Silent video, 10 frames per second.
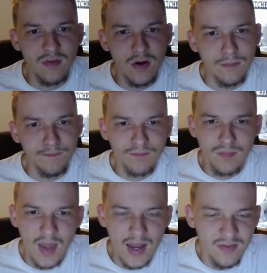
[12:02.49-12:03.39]
Um,
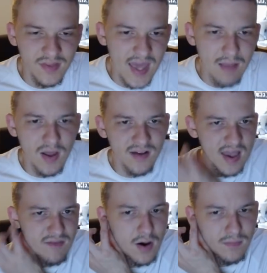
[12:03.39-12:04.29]
the game logs
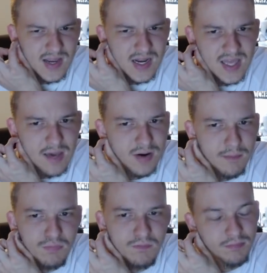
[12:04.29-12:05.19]
haven't updated yet, but I'm
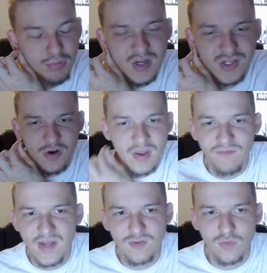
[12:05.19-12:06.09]
pretty he
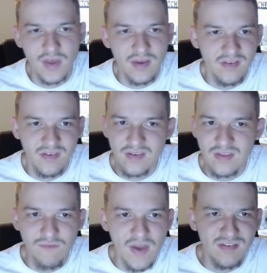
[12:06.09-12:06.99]
finished with like
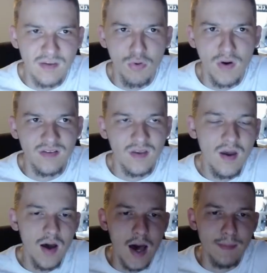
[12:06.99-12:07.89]
60 fantasy points.
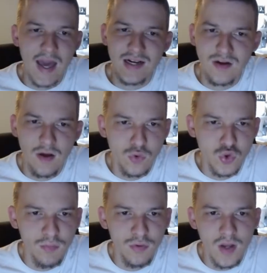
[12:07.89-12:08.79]
Um, he had another
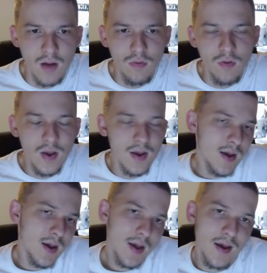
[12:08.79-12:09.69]
triple double.
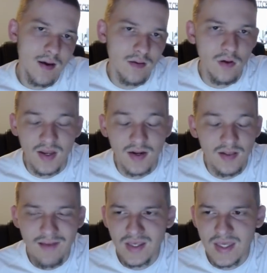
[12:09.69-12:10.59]
Look at
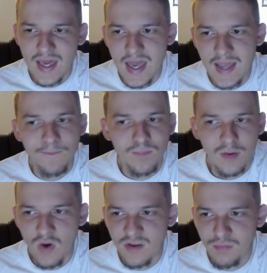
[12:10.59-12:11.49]
11K.
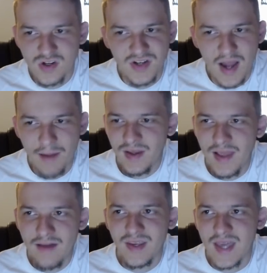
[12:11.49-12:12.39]
Westbrook should not be
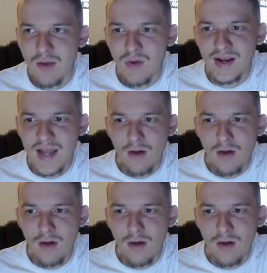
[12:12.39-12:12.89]
11K right now.